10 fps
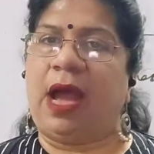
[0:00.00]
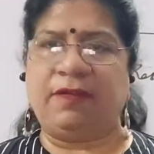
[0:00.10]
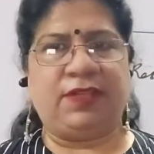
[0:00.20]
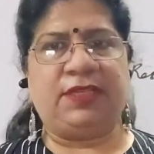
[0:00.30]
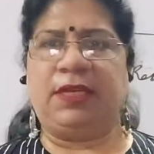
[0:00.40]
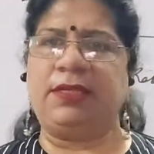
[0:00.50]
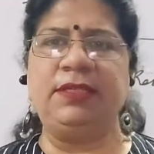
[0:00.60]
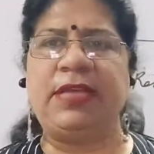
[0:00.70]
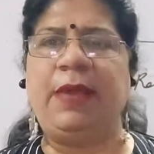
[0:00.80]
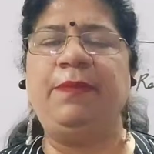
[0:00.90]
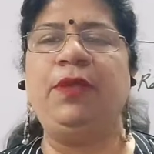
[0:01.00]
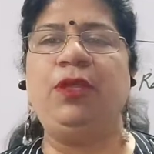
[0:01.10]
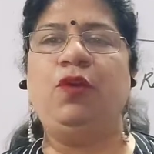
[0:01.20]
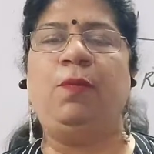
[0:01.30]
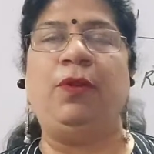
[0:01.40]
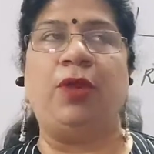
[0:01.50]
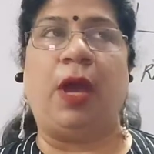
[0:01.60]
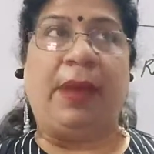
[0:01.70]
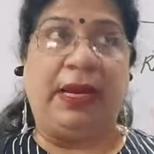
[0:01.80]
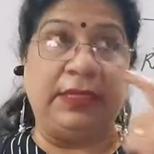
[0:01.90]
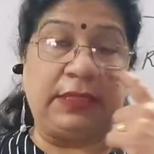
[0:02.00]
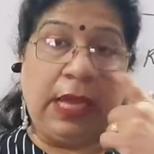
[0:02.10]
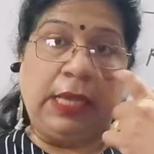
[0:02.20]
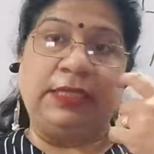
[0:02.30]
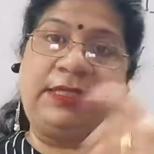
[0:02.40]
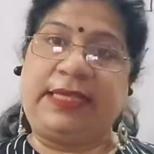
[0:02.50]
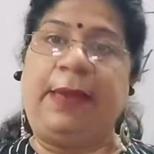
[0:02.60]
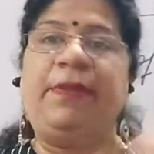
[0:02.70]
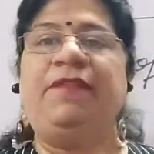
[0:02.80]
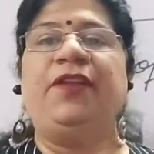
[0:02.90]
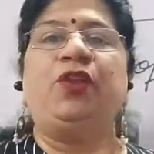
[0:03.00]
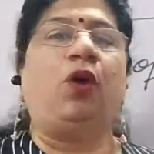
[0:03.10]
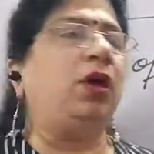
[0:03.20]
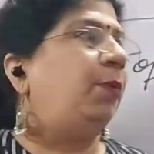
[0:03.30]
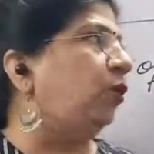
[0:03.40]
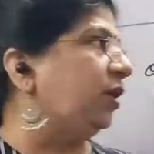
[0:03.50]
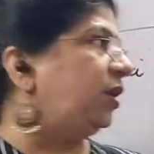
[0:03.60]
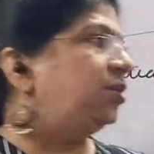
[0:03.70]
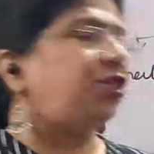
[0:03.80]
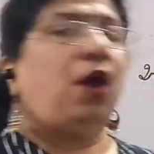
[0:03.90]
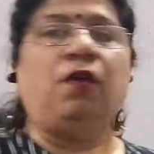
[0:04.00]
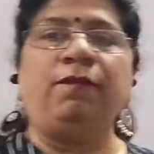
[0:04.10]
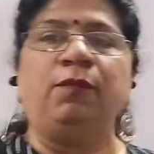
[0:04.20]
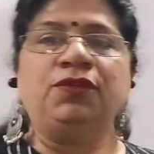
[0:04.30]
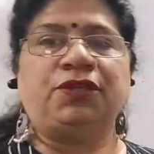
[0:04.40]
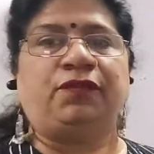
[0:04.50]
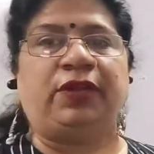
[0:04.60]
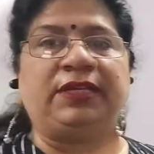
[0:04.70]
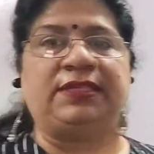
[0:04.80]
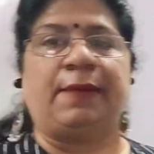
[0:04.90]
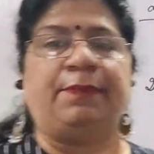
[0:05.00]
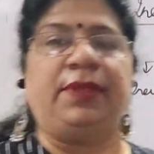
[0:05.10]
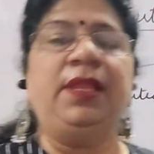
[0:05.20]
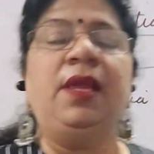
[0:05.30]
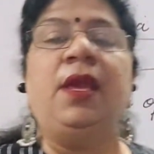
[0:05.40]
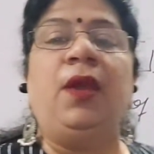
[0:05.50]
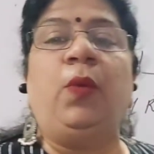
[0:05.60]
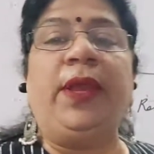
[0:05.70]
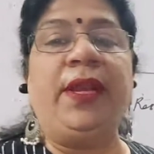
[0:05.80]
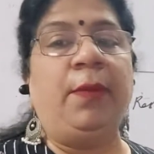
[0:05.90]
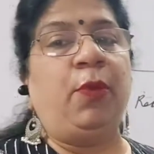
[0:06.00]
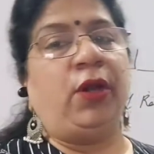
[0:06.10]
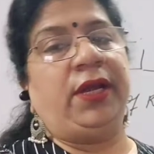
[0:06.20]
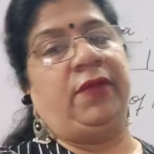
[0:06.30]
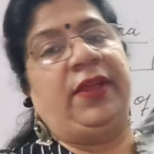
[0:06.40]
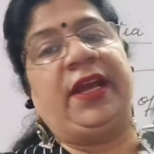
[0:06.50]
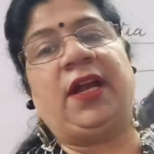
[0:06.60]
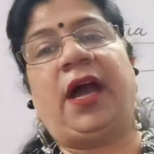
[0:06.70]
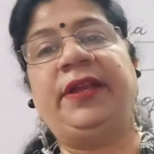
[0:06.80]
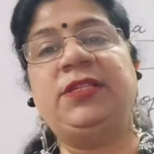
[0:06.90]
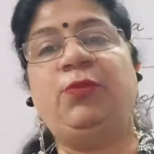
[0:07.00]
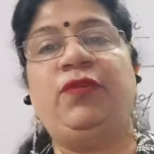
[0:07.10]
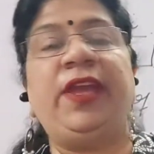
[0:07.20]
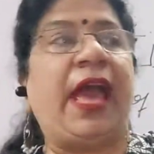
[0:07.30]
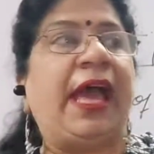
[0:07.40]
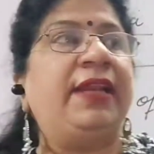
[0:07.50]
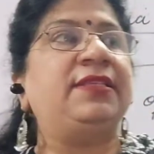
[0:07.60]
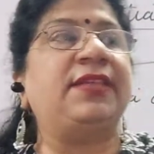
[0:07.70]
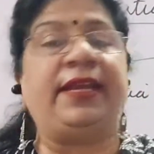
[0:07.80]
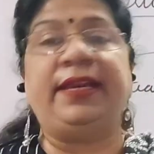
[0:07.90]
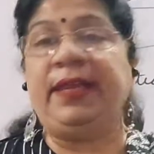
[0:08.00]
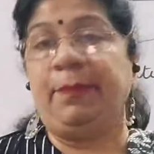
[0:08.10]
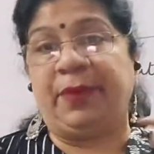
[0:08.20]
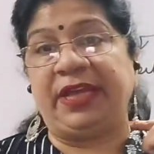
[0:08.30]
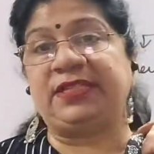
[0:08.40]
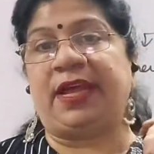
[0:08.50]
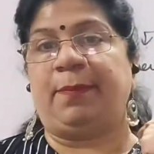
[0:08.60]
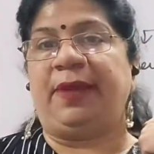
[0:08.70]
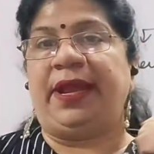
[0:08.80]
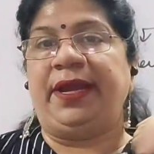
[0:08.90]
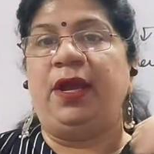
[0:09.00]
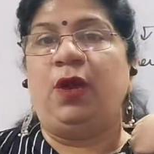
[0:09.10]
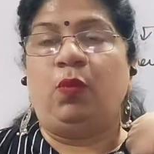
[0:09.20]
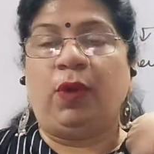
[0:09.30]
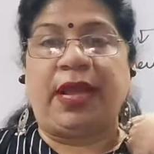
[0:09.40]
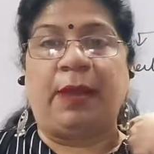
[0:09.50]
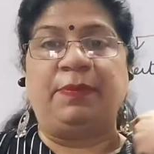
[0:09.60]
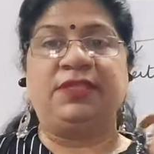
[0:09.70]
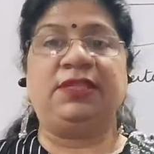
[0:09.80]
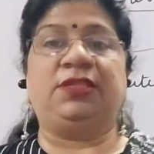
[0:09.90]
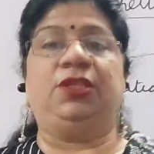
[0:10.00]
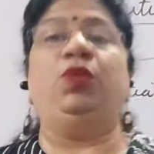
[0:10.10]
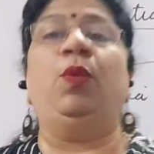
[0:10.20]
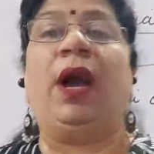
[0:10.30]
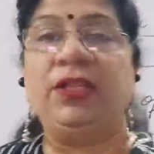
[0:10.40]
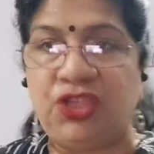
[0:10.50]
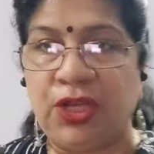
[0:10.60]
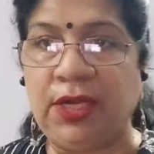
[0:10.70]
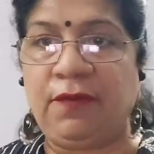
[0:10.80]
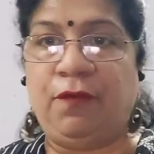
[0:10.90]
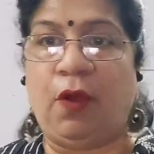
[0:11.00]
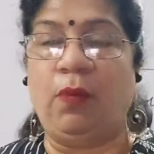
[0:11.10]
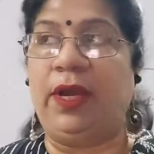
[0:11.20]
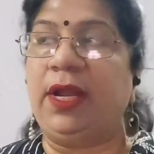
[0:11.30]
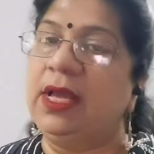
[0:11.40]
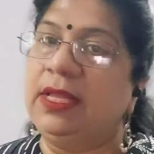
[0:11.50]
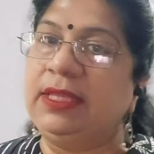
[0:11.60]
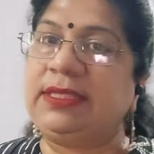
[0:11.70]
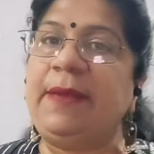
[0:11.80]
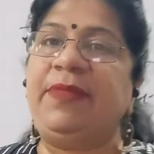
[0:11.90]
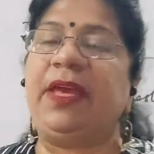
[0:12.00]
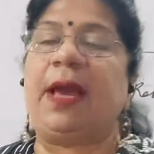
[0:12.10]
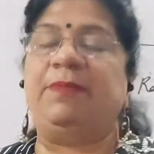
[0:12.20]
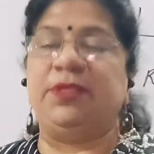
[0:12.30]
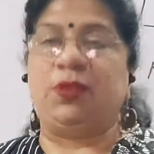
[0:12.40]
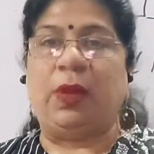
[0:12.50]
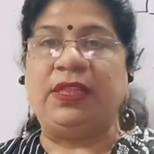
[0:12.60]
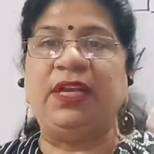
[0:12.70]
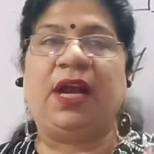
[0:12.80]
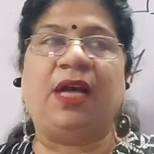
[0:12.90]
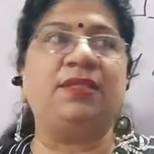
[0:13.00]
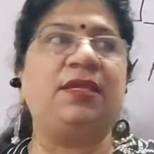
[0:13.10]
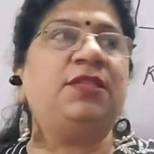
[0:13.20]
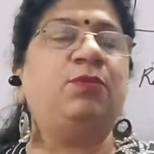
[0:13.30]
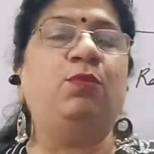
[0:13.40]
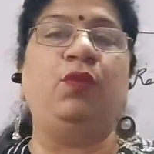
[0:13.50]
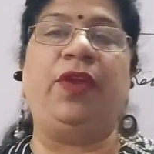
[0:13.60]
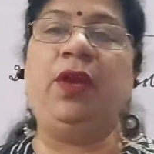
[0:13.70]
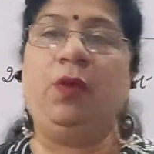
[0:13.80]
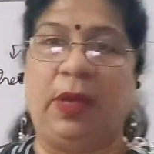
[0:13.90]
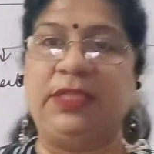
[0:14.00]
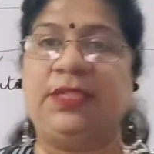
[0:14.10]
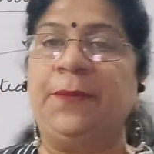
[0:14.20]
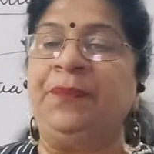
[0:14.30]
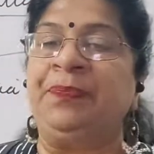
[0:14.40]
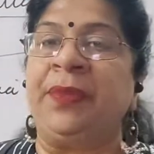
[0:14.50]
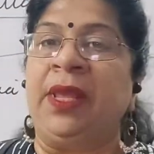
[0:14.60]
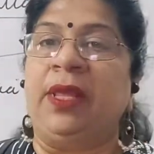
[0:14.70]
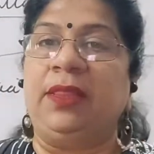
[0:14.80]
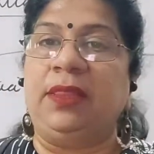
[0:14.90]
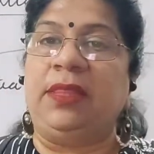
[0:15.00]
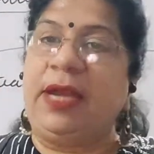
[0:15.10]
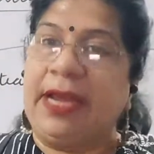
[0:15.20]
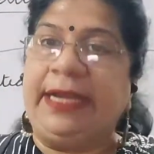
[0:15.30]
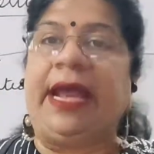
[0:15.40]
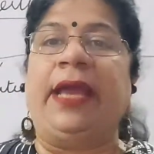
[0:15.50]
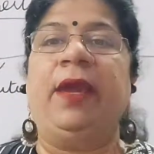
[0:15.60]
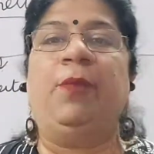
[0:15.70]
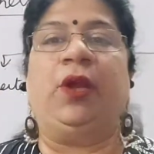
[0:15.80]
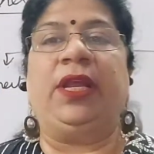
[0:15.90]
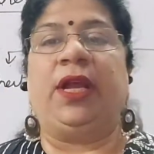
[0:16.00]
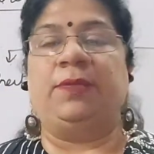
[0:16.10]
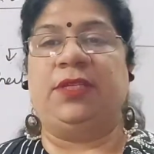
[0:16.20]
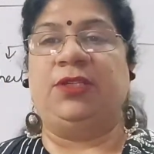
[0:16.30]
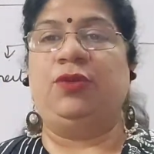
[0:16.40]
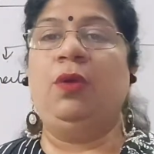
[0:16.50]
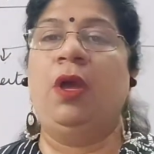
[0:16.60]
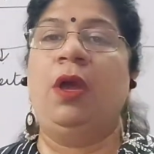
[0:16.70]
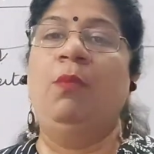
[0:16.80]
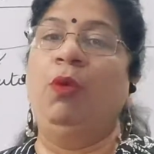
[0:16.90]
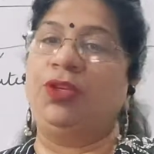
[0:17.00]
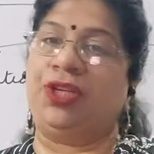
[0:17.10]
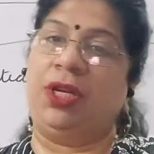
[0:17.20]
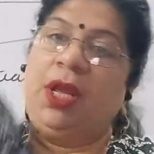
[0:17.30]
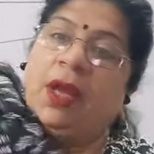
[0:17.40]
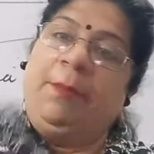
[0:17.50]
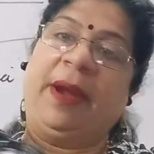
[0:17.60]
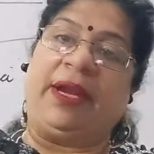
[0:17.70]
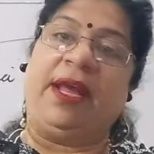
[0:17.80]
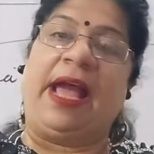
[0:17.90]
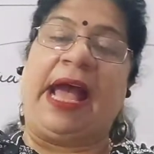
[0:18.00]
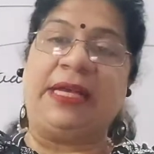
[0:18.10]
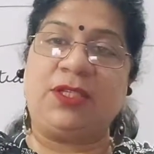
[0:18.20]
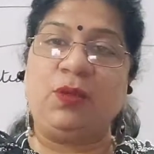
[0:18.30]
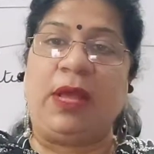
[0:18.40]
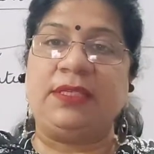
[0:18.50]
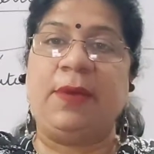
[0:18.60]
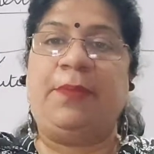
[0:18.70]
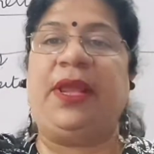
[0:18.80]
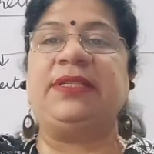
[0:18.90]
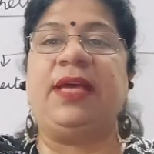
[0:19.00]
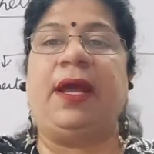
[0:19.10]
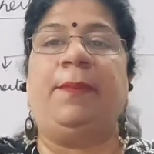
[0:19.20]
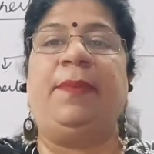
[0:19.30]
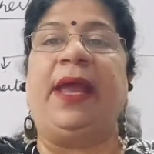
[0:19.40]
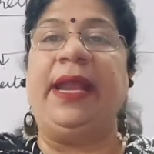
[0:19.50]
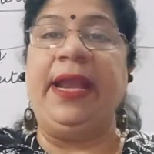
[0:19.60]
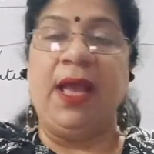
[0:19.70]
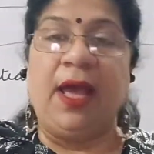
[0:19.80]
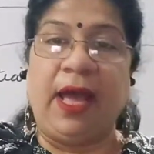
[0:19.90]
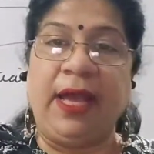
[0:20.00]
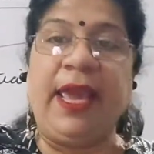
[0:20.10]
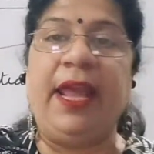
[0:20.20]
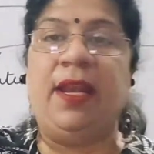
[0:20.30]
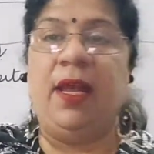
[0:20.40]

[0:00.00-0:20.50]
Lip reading: After a certain time, you are balanced. Same if we talk about inertia of motion, for example, when a car is moving and suddenly brakes are applied, what happens is you are jerked forward. The same thing happens once the car starts moving. Once the entire body comes into motion, but as soon as the brakes are applied, again